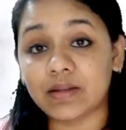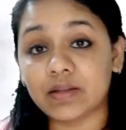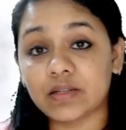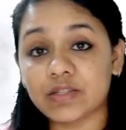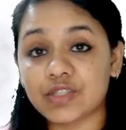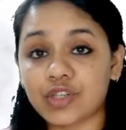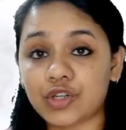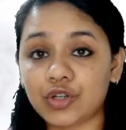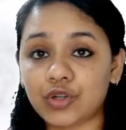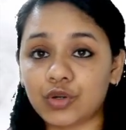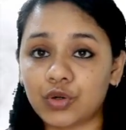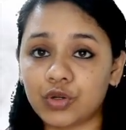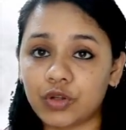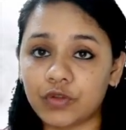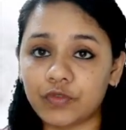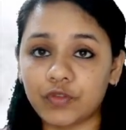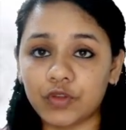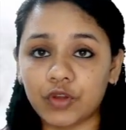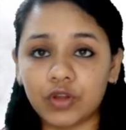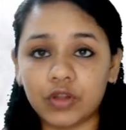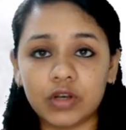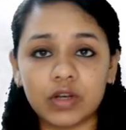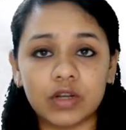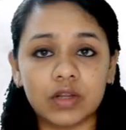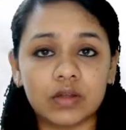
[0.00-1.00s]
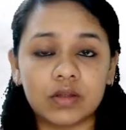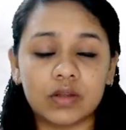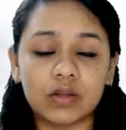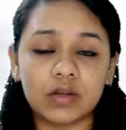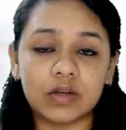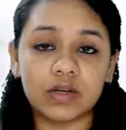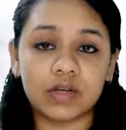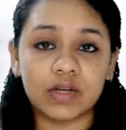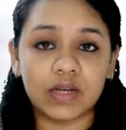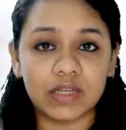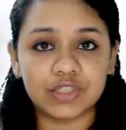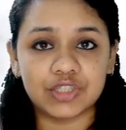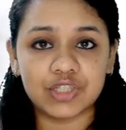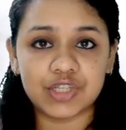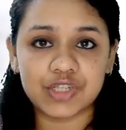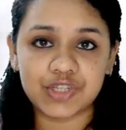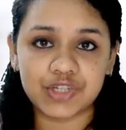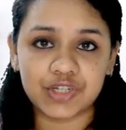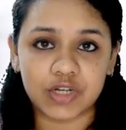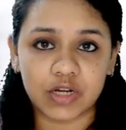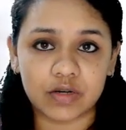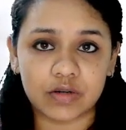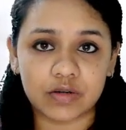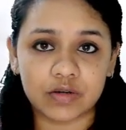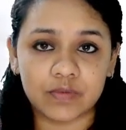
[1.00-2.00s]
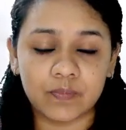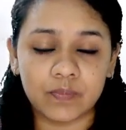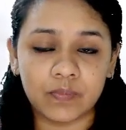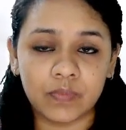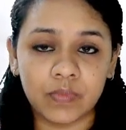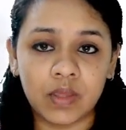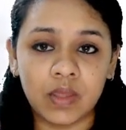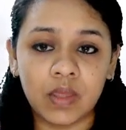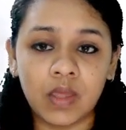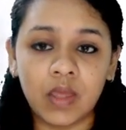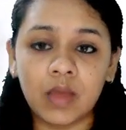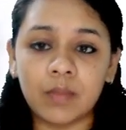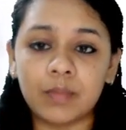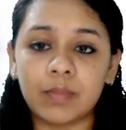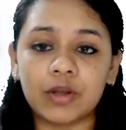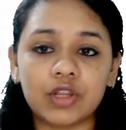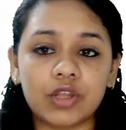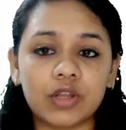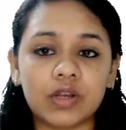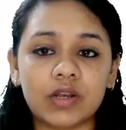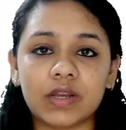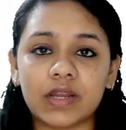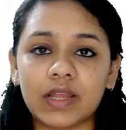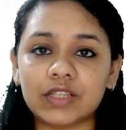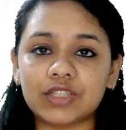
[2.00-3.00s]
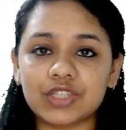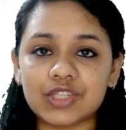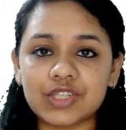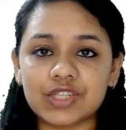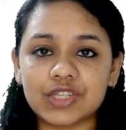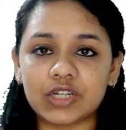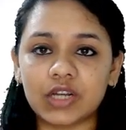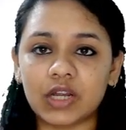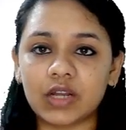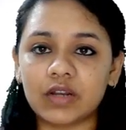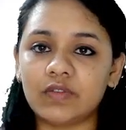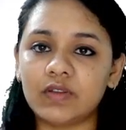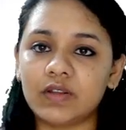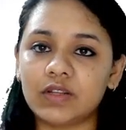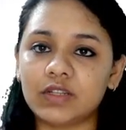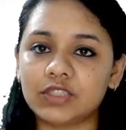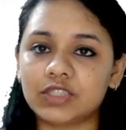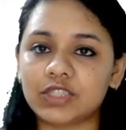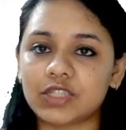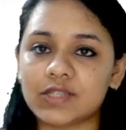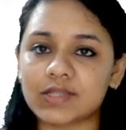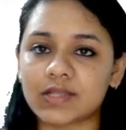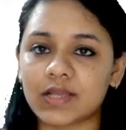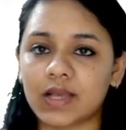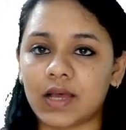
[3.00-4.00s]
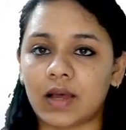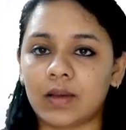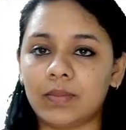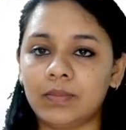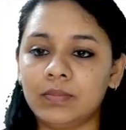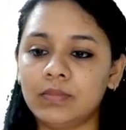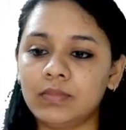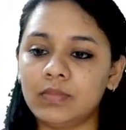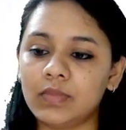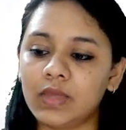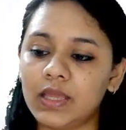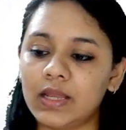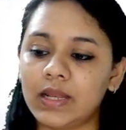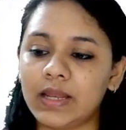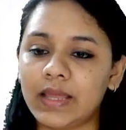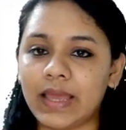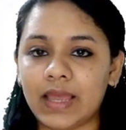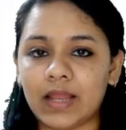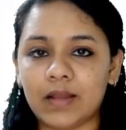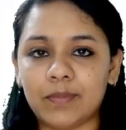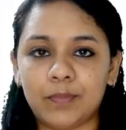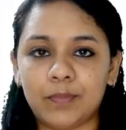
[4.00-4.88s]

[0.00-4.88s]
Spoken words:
is the role of your registrar. But your registrar will just come, he'll help